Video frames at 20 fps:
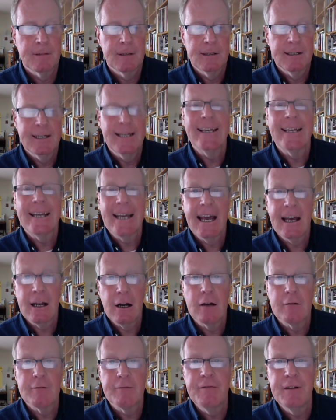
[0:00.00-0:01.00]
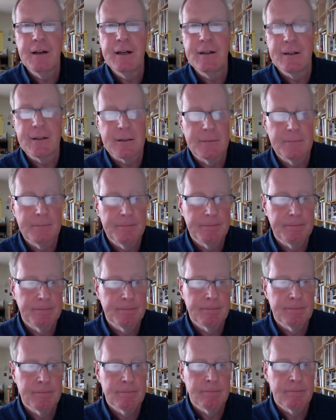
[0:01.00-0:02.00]
He cannot fail.
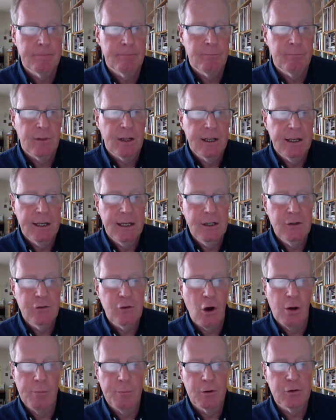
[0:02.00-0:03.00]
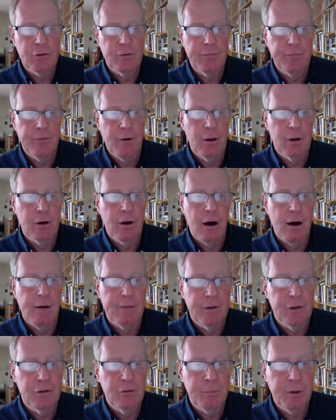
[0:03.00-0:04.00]
He's almost falling off
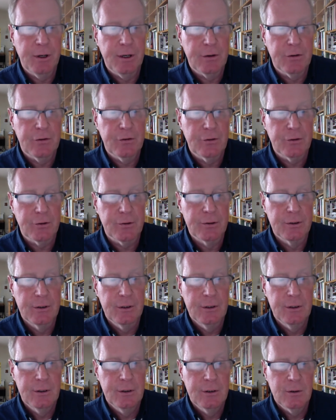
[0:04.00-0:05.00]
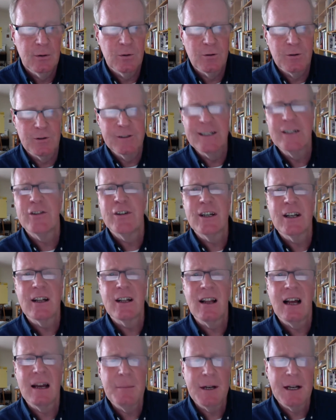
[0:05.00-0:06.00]
his pedestal, or is he
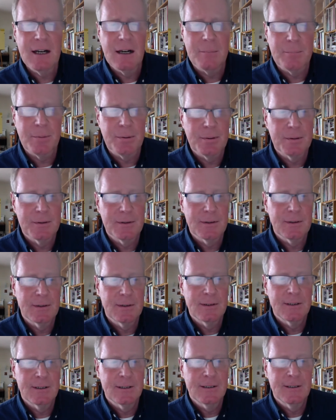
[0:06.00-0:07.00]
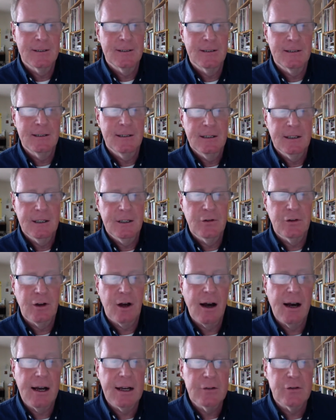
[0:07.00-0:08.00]
climbing up? His
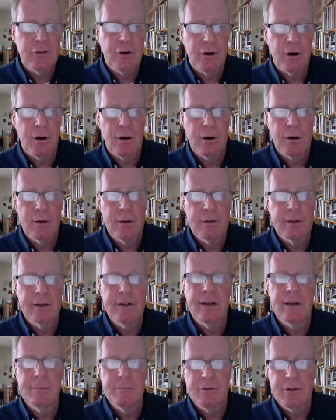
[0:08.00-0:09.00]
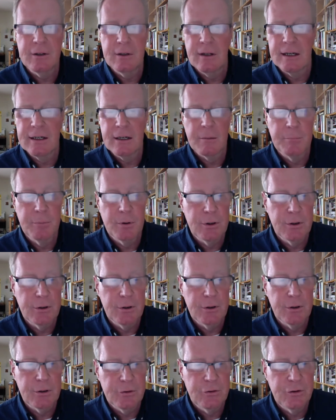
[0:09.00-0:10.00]
eyes are hard and empty like a
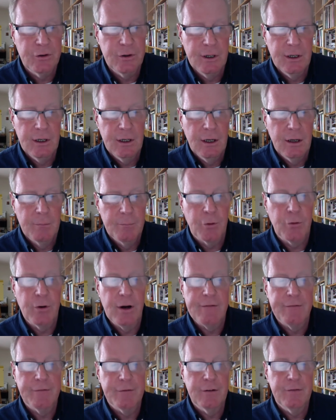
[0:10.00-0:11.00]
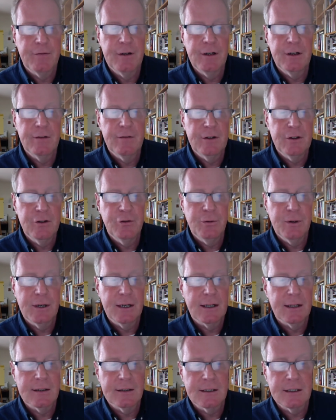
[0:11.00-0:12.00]
bird's, bereft of
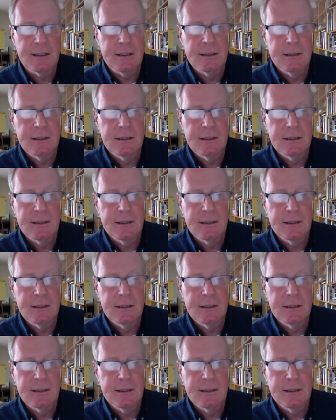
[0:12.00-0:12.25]
individuality.